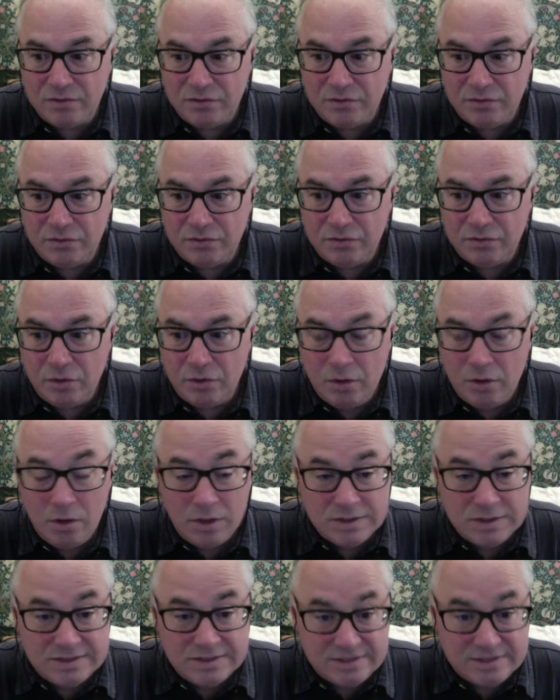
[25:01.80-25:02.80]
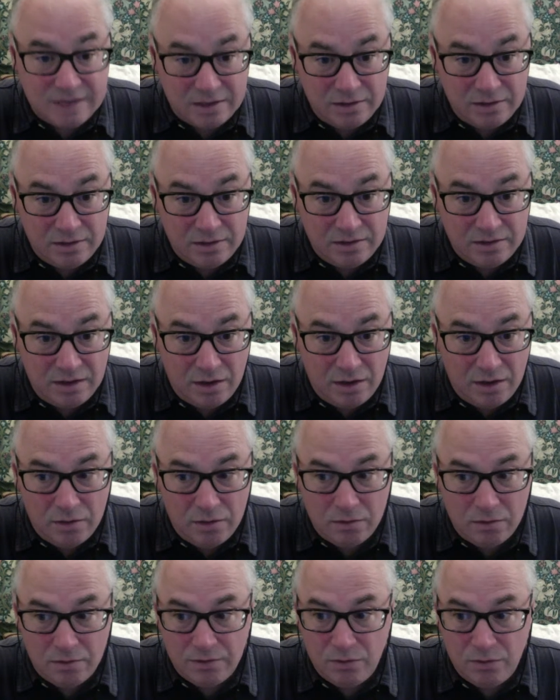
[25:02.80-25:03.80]
is said and
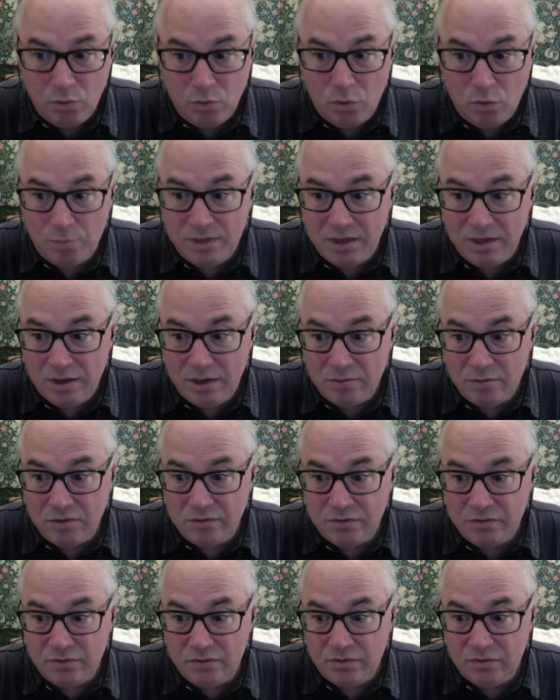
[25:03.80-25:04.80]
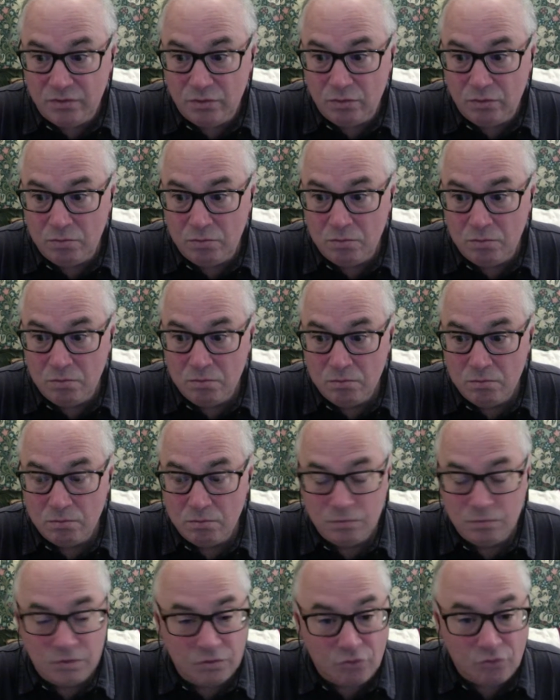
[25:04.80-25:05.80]
done. You won't be able to do
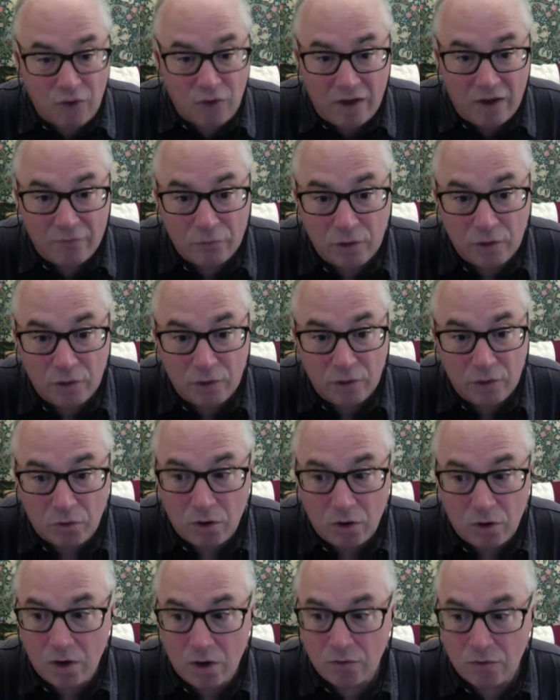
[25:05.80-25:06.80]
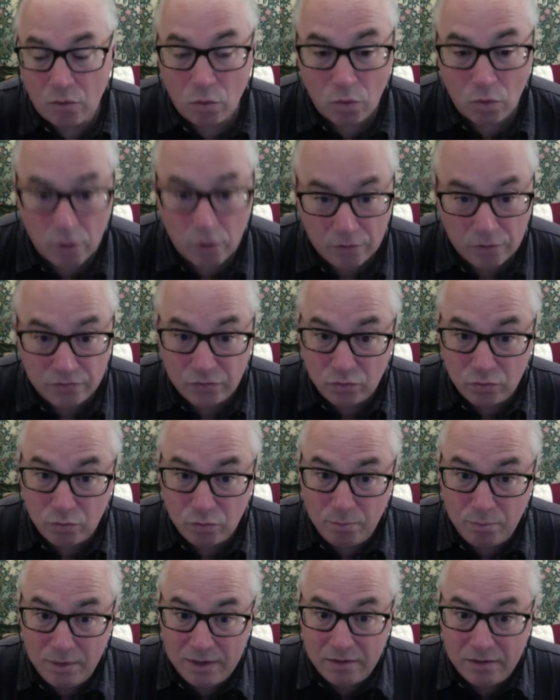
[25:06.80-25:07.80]
to travel abroad or do
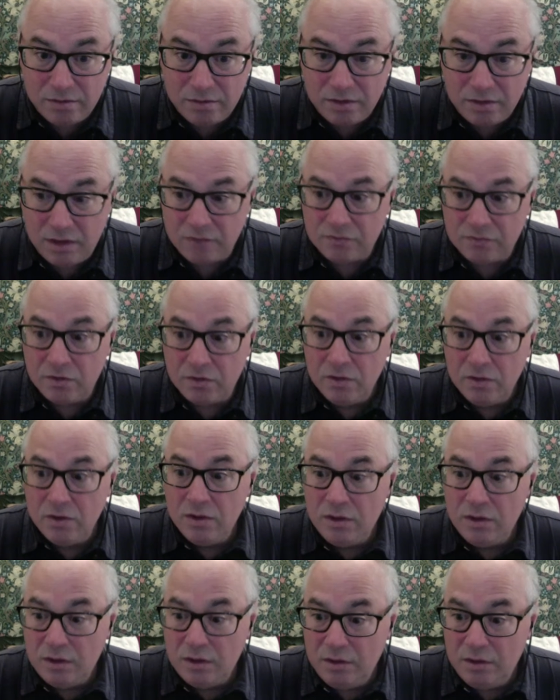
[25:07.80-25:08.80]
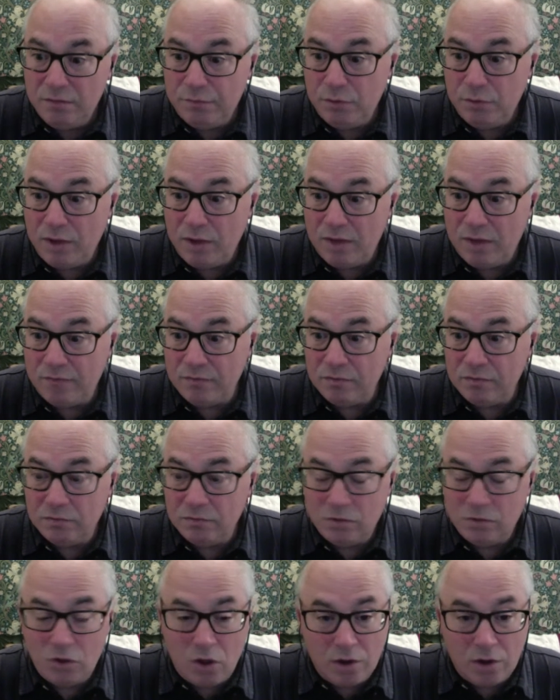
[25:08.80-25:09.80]
many things if you haven't
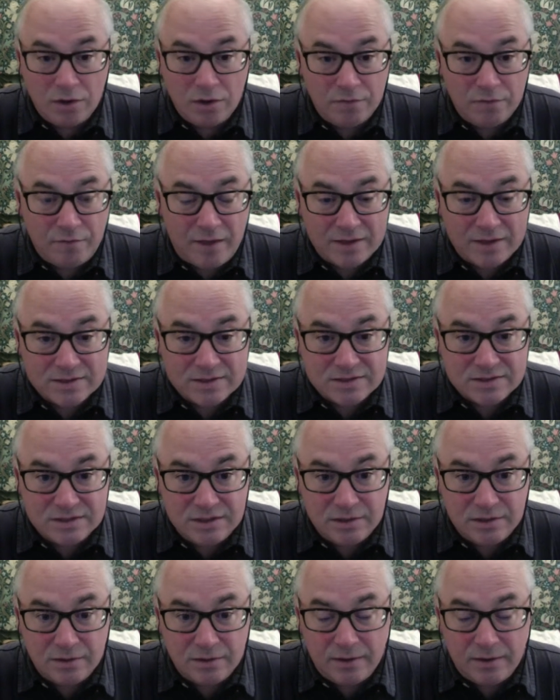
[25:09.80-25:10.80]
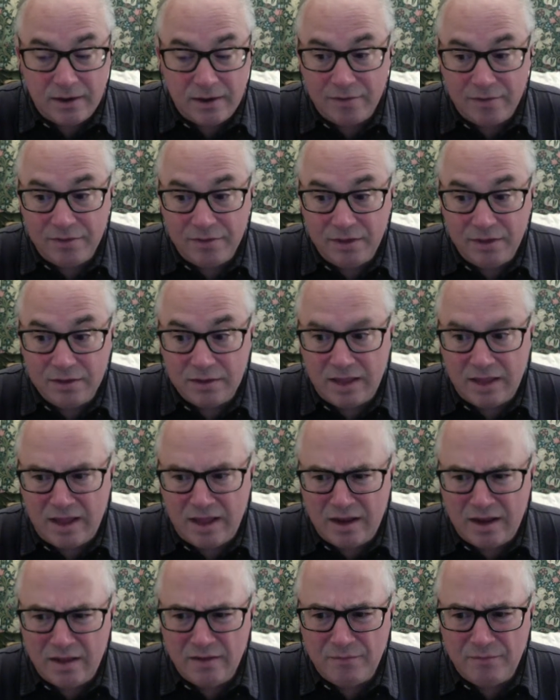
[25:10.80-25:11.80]
gotten a vaccine. And I think
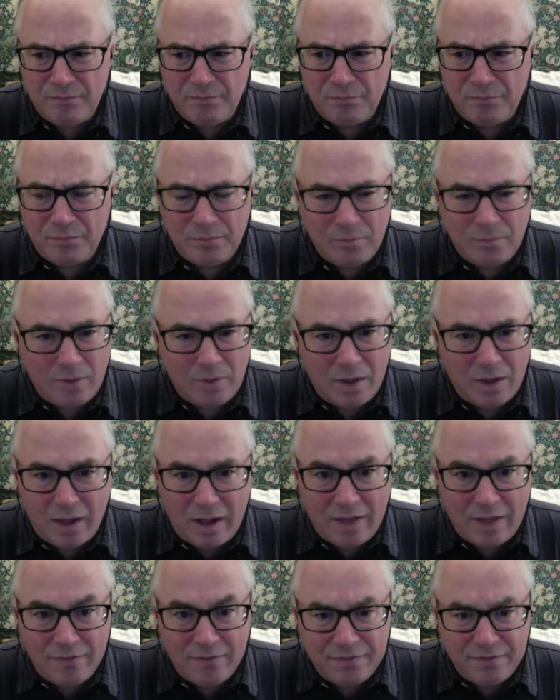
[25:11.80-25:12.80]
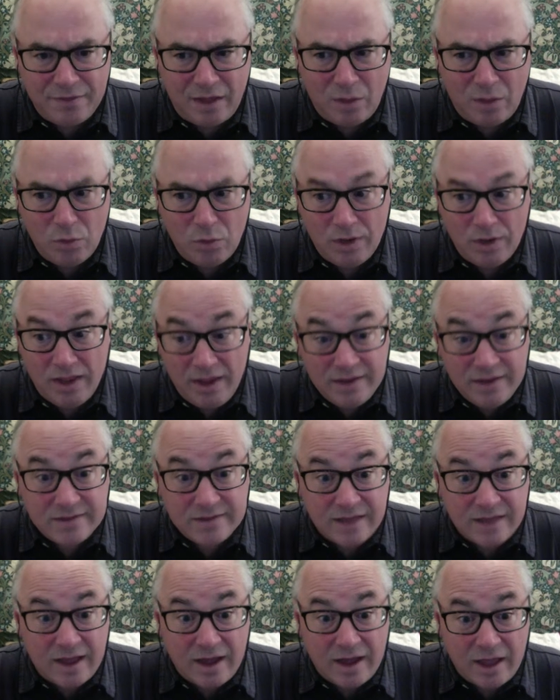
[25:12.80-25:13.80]
that I, I would hate
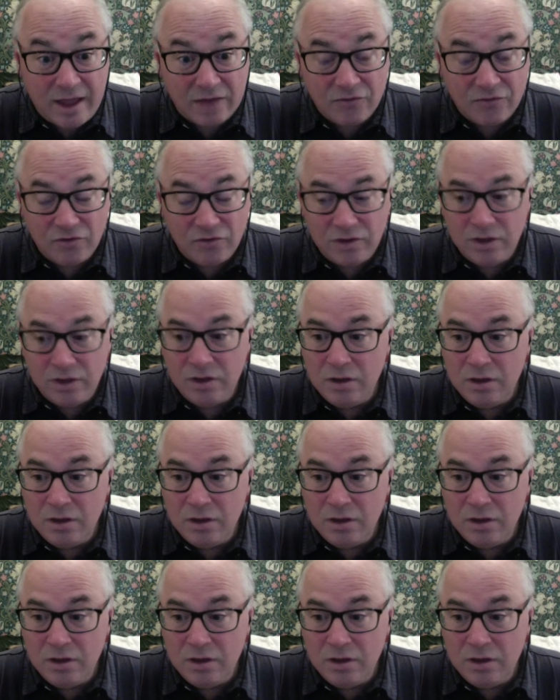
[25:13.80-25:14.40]
that actually.